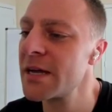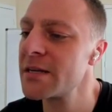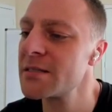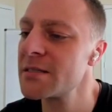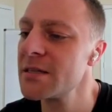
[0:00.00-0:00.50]

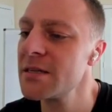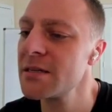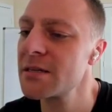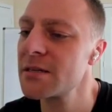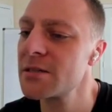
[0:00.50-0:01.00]

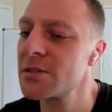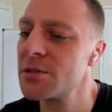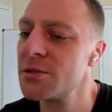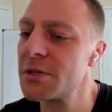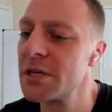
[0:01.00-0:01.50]
tendency
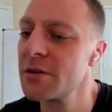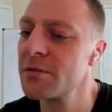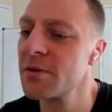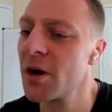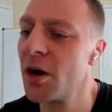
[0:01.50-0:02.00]
to
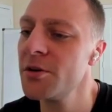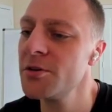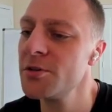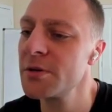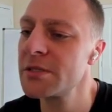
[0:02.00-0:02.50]
give
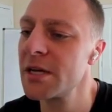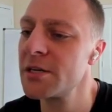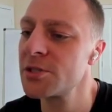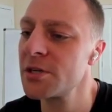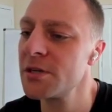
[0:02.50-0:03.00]
undue
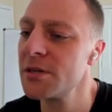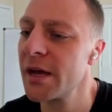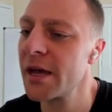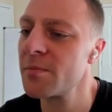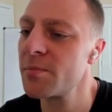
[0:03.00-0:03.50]

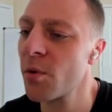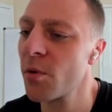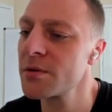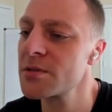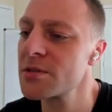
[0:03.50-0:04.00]
attention and
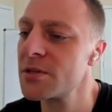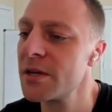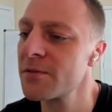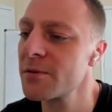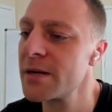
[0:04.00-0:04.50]
importance to
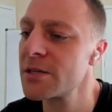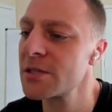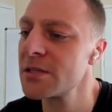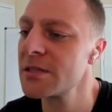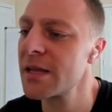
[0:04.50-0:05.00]

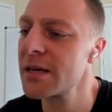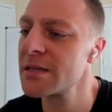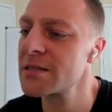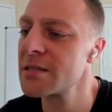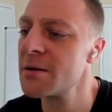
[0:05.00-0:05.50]
information that
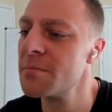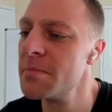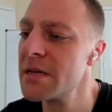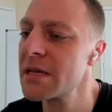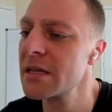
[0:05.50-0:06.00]
is
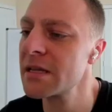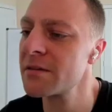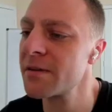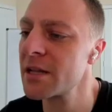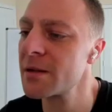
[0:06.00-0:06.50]

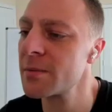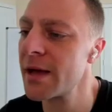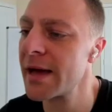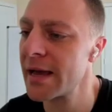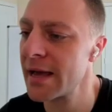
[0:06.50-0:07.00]
immediately
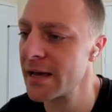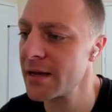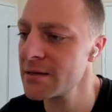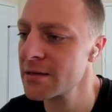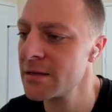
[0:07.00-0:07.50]
available at
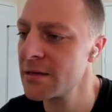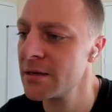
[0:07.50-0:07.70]
hand,